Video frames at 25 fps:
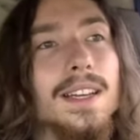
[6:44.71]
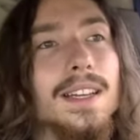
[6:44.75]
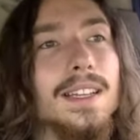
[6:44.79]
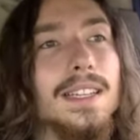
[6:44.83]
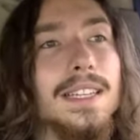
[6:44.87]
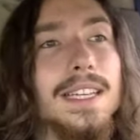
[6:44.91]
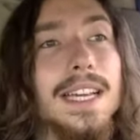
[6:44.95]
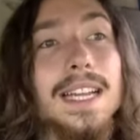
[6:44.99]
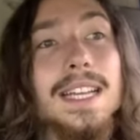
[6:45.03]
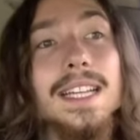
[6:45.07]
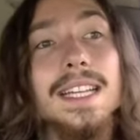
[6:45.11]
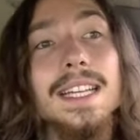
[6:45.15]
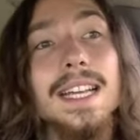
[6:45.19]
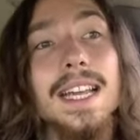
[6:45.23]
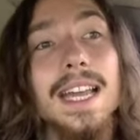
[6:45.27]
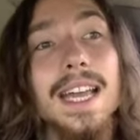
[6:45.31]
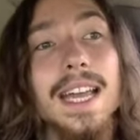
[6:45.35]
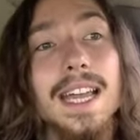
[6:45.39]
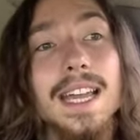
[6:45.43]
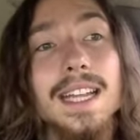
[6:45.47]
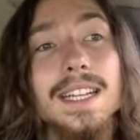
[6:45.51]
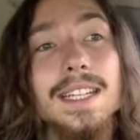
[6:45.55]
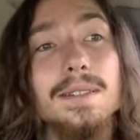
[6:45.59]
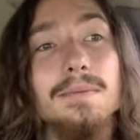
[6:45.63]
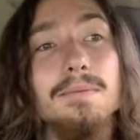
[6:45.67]
Getting
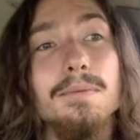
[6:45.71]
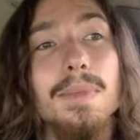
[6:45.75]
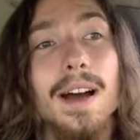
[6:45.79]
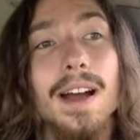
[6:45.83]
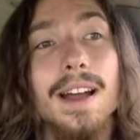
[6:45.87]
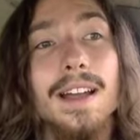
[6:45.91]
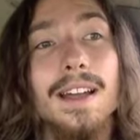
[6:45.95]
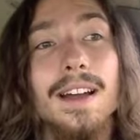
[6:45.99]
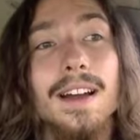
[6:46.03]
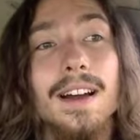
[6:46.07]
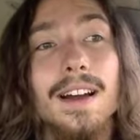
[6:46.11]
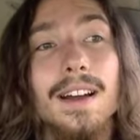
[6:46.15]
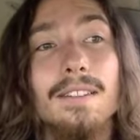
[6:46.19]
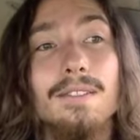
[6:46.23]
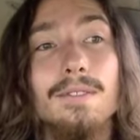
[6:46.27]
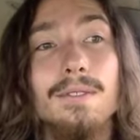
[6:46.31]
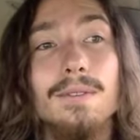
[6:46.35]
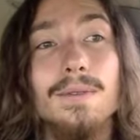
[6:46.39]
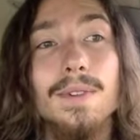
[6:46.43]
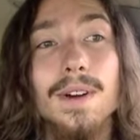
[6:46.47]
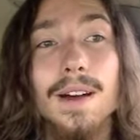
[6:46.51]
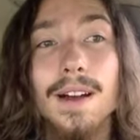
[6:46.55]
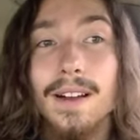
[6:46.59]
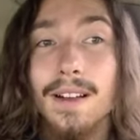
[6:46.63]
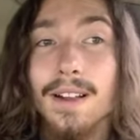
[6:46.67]
hit by
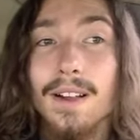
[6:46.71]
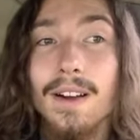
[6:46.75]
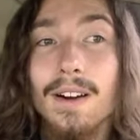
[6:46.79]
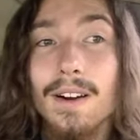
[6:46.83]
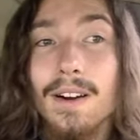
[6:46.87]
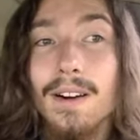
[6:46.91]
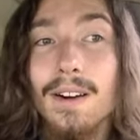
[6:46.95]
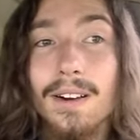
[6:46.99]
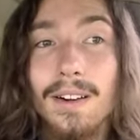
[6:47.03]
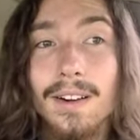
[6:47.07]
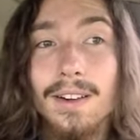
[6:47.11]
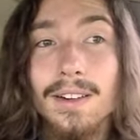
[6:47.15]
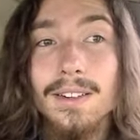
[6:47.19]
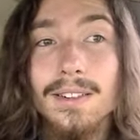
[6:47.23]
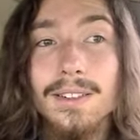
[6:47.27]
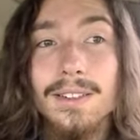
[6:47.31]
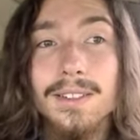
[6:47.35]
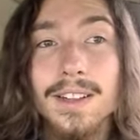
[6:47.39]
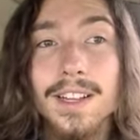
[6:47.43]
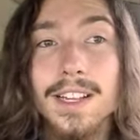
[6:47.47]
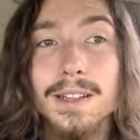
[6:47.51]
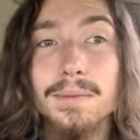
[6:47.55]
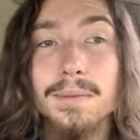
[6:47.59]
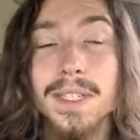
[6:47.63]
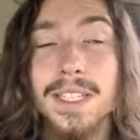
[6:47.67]
a car
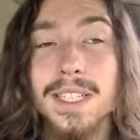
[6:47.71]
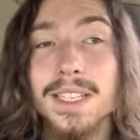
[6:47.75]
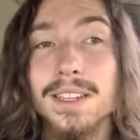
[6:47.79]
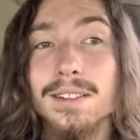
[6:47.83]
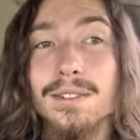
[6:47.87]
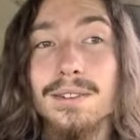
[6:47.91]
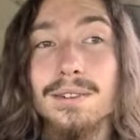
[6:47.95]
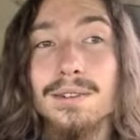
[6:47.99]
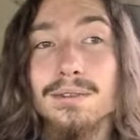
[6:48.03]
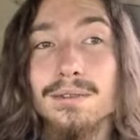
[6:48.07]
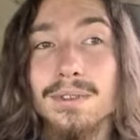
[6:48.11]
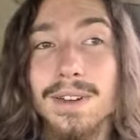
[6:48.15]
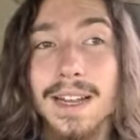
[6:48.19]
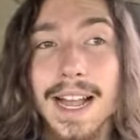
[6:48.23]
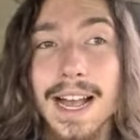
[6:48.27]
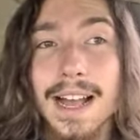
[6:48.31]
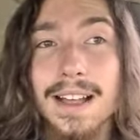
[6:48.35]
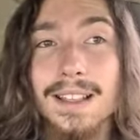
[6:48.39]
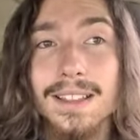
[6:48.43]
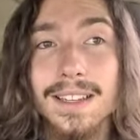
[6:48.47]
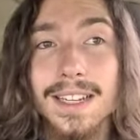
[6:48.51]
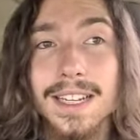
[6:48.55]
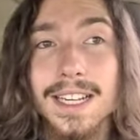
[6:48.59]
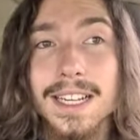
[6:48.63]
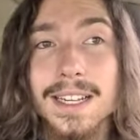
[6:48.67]
in material
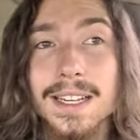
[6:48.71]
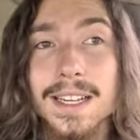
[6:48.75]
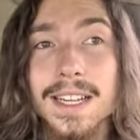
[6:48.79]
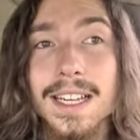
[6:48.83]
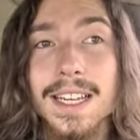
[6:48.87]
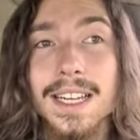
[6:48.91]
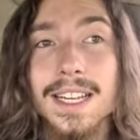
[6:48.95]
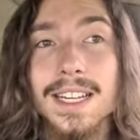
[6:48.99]
reality